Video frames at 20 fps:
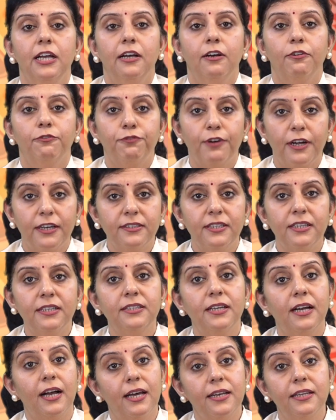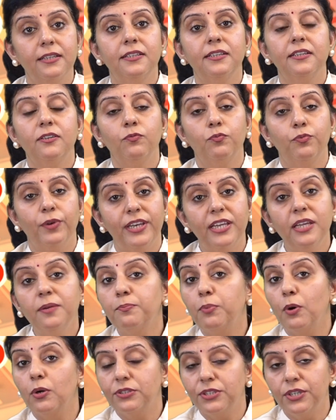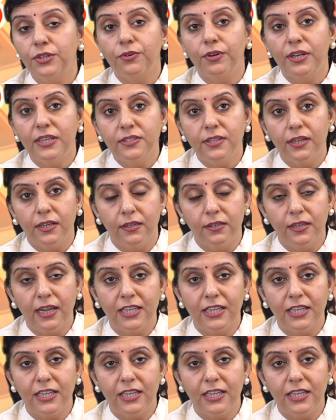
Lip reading: Further, the another very important reason,